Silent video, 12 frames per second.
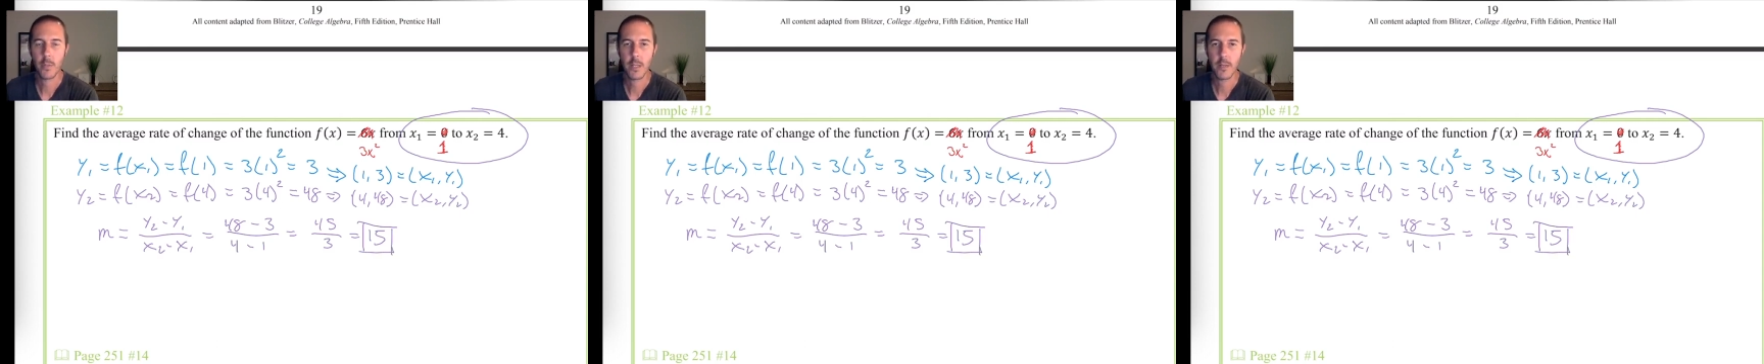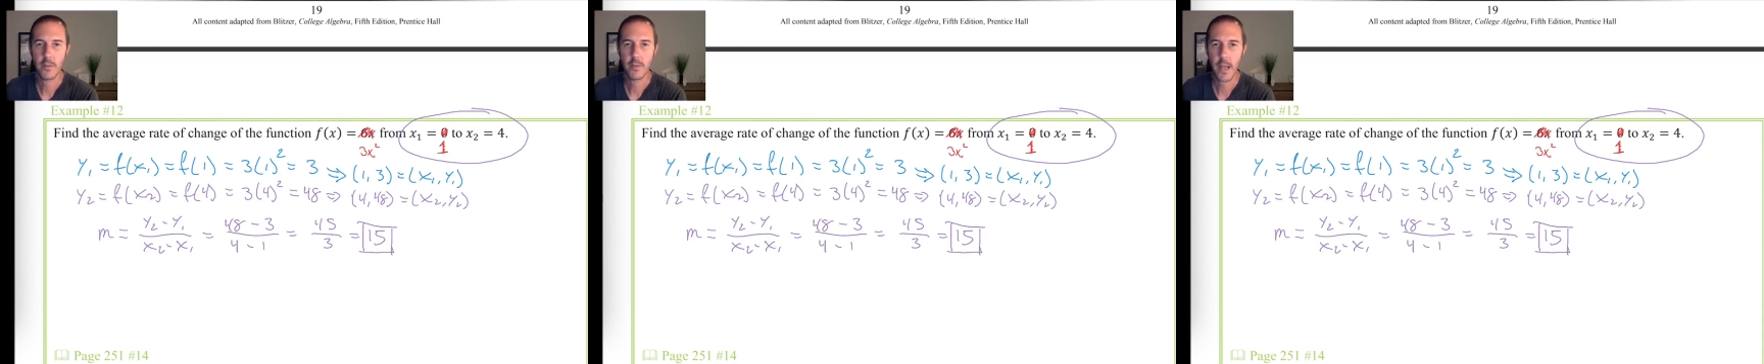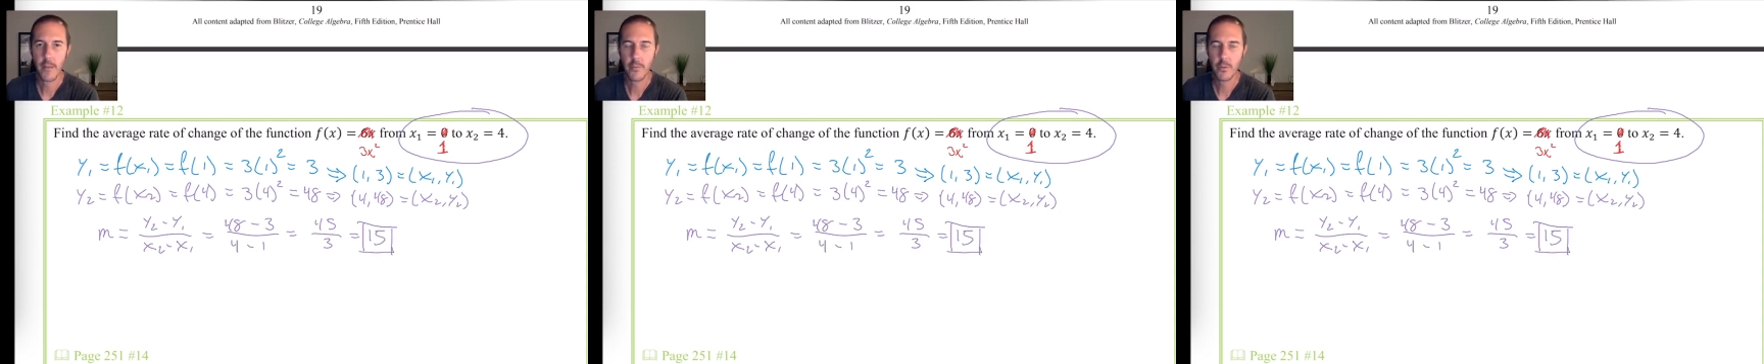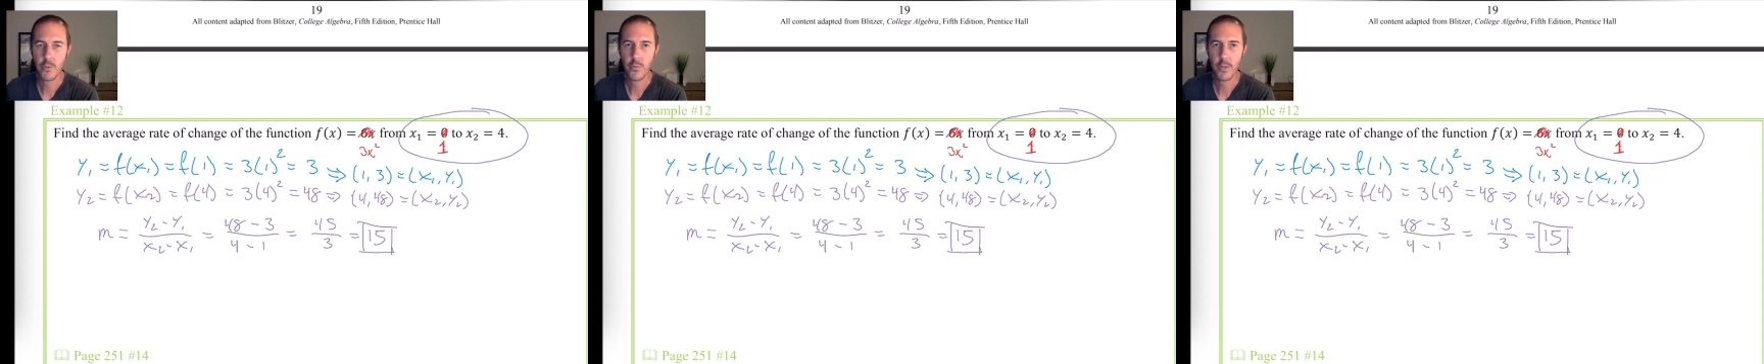that's an
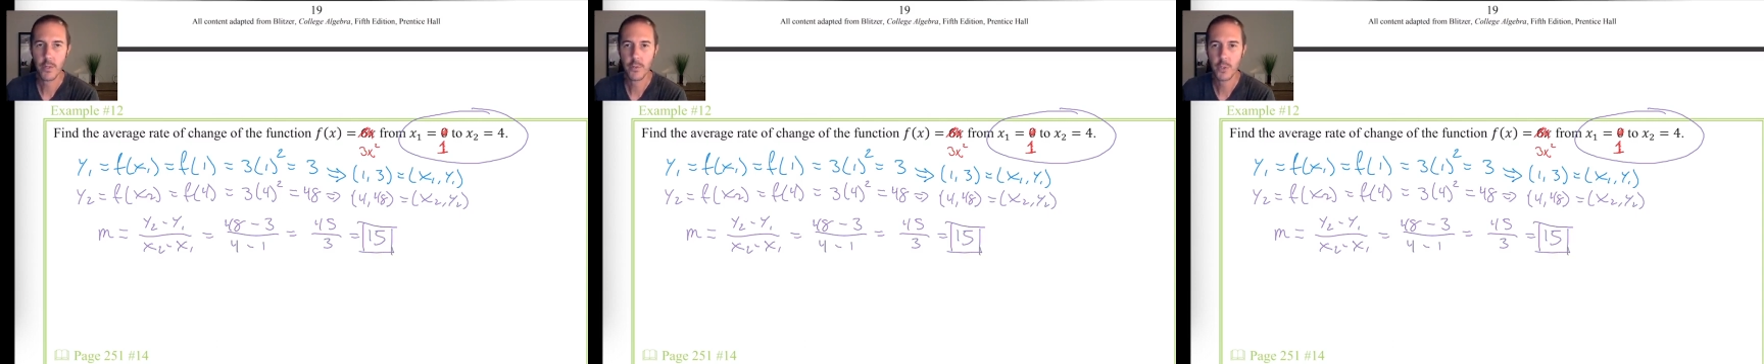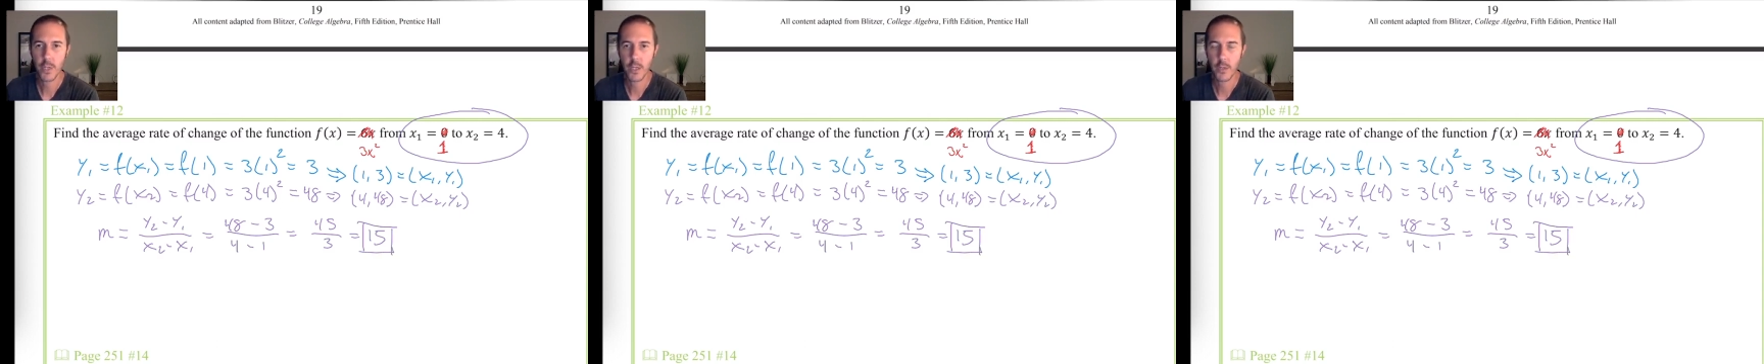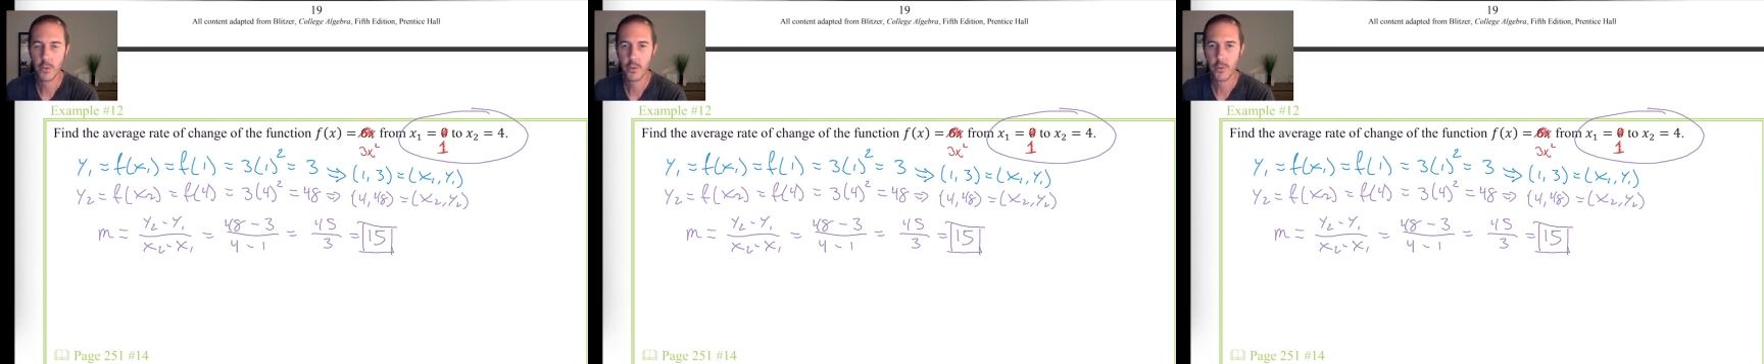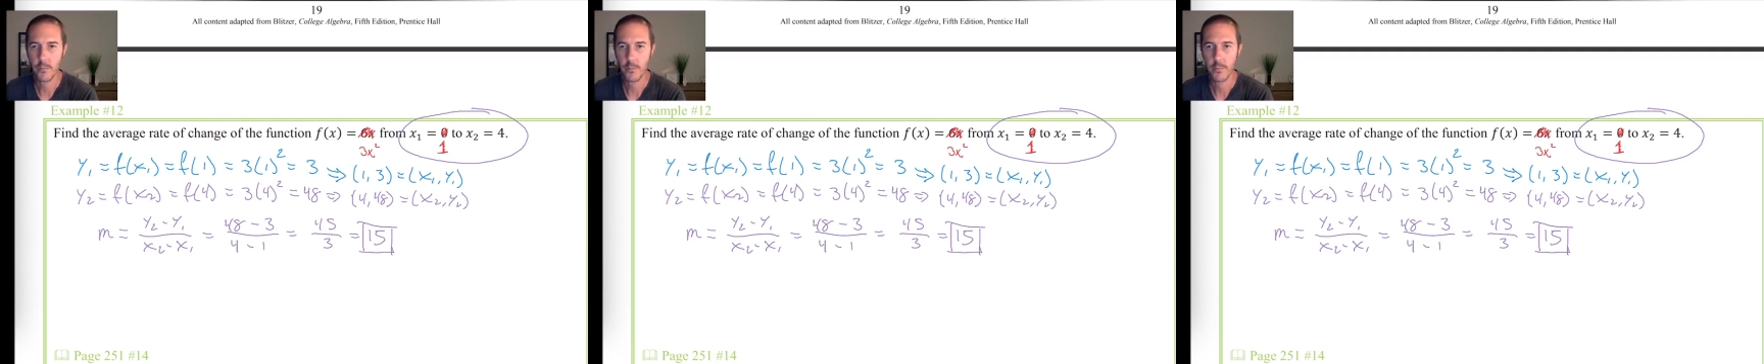average rate of change
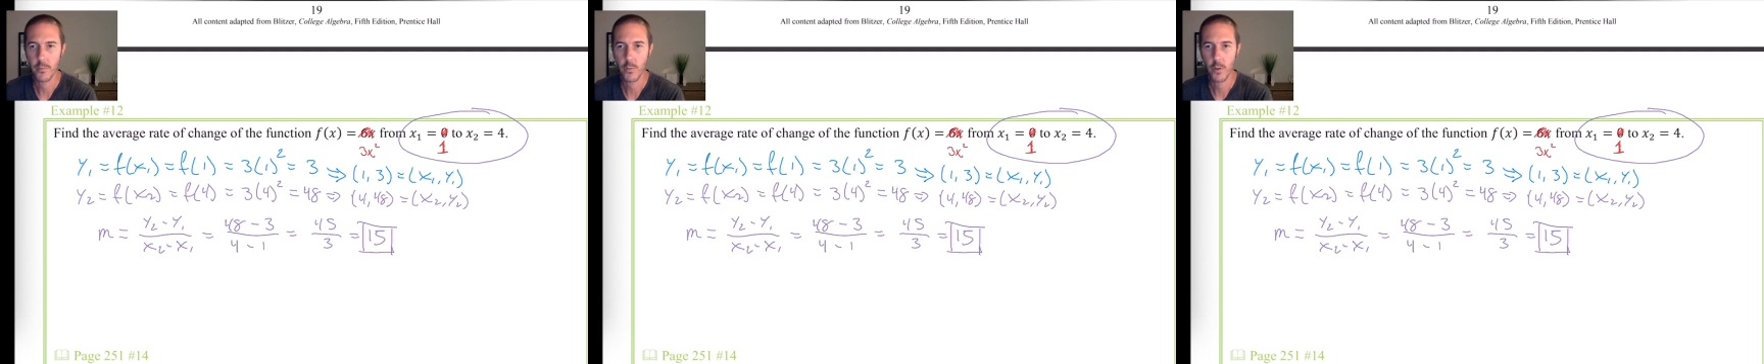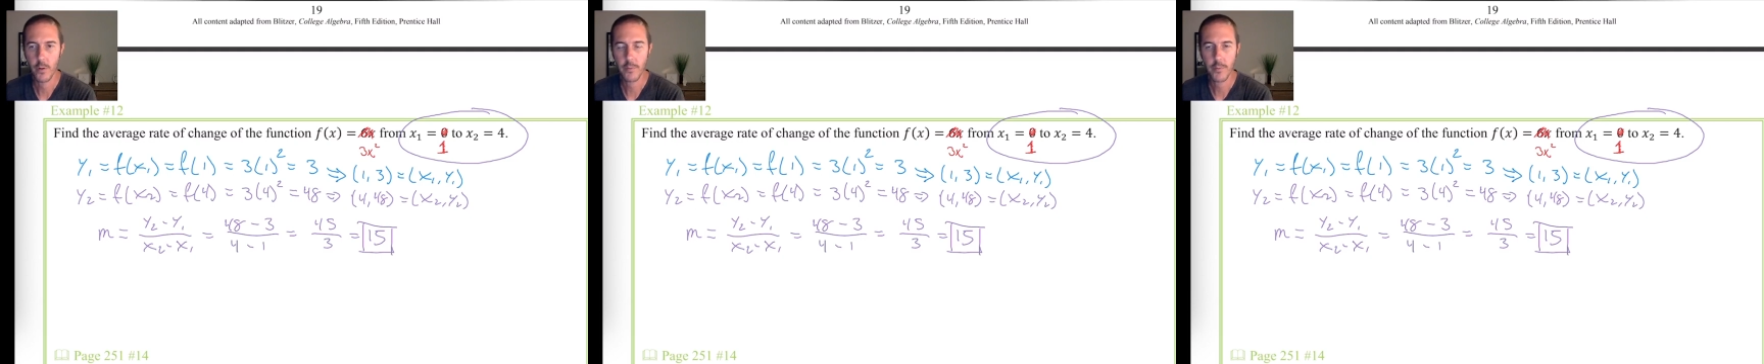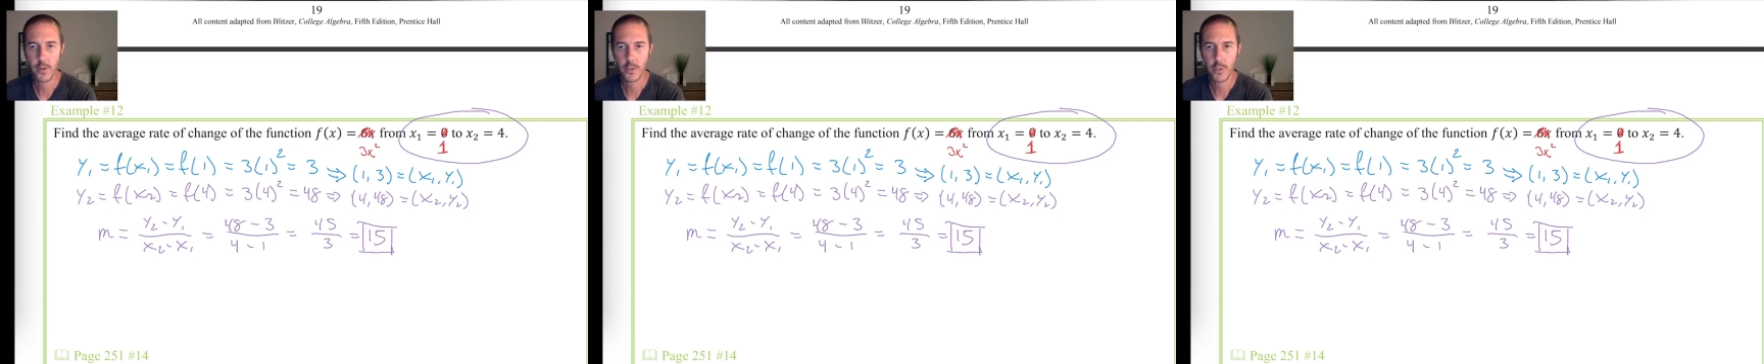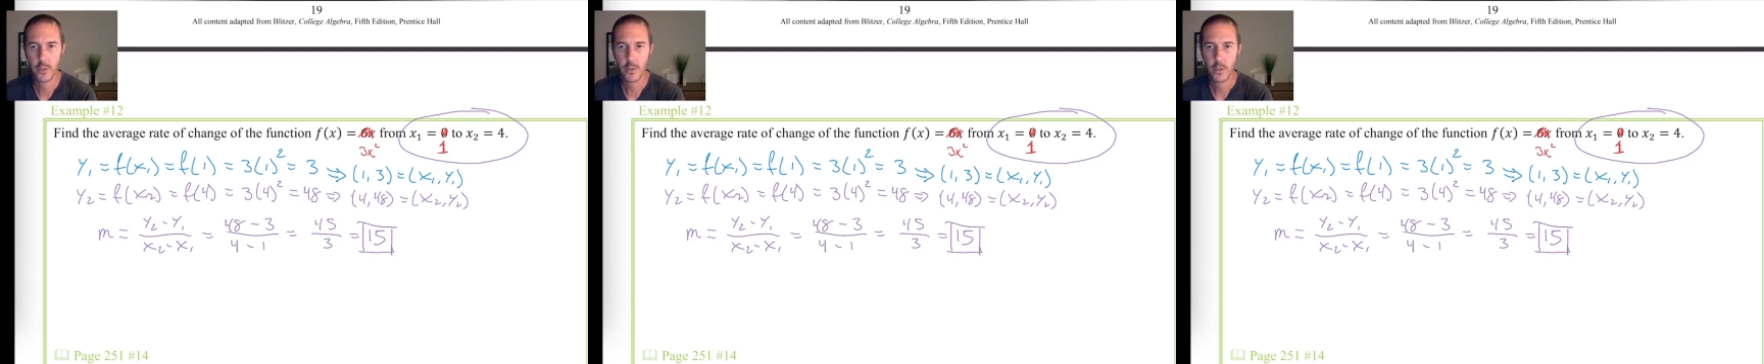for our
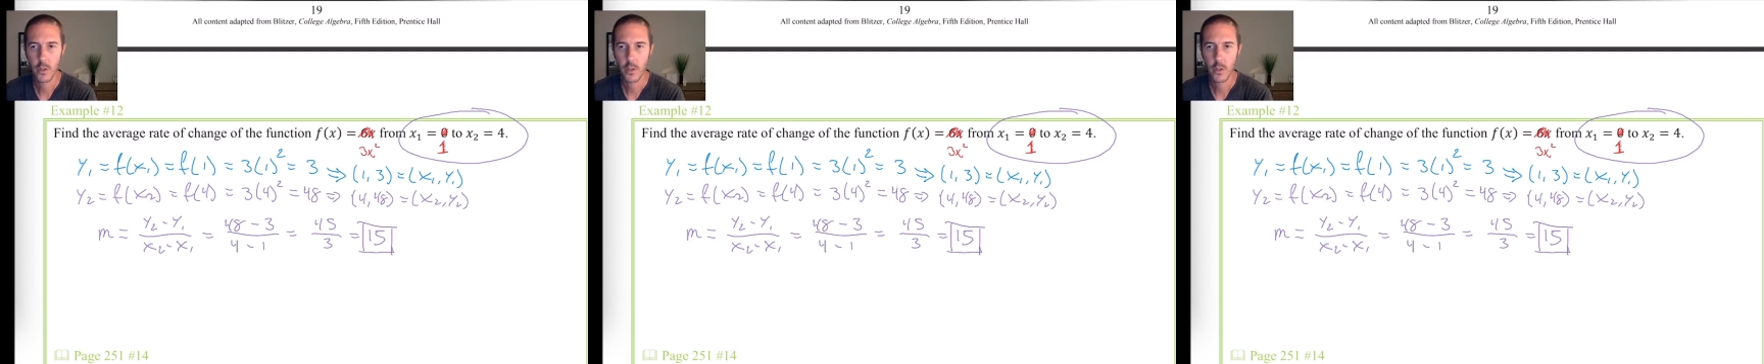function